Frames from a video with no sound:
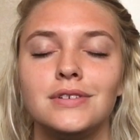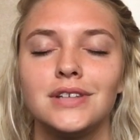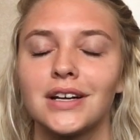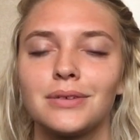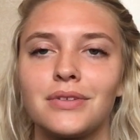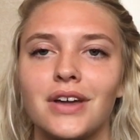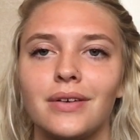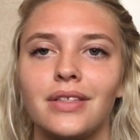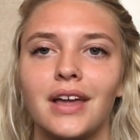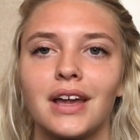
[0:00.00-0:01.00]
done with
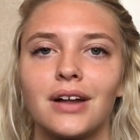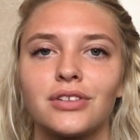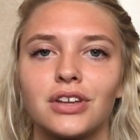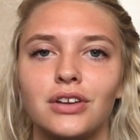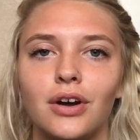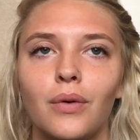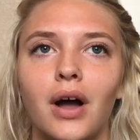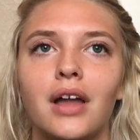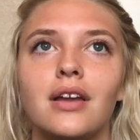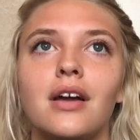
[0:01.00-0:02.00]
everything. And I was like, you know
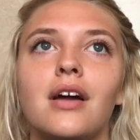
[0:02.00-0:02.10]
what?